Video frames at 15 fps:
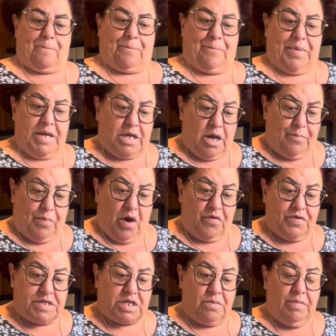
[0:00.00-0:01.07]
pick up all
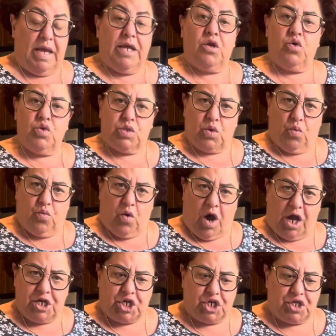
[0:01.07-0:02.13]
the tomatoes,
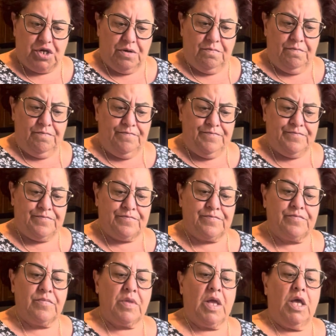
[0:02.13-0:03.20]
wash them,
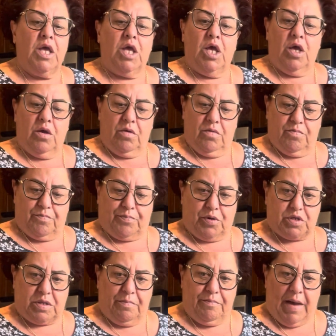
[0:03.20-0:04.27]
put
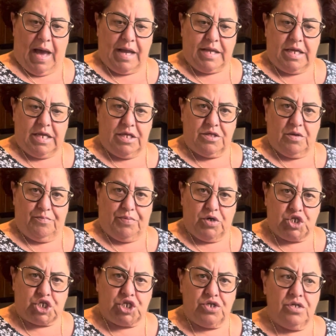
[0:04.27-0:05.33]
them back in the
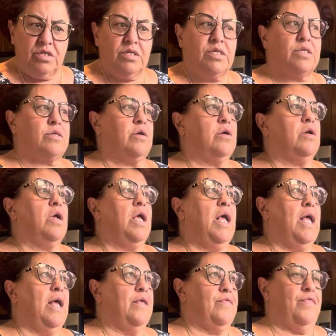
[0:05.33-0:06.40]
bushels.
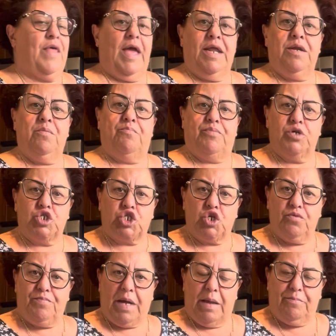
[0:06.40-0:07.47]
Then bushel
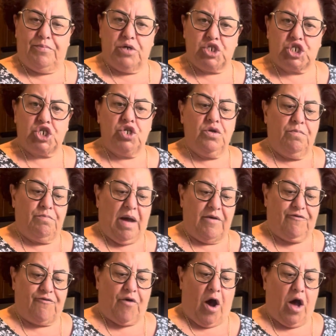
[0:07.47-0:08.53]
by bushel, my
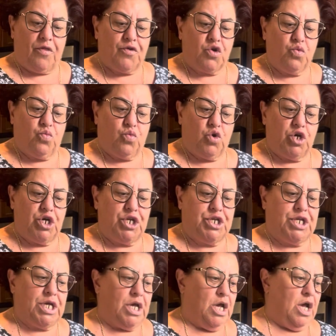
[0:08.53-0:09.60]
father would
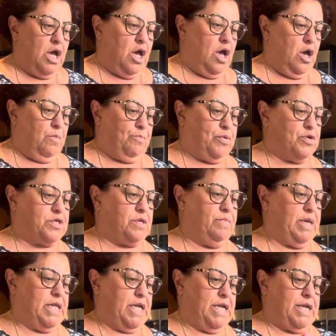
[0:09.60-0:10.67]
put them
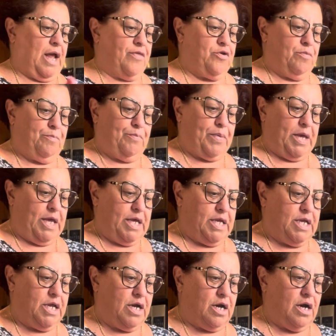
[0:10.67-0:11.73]
in another
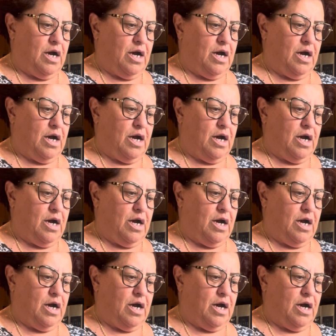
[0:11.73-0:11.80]
big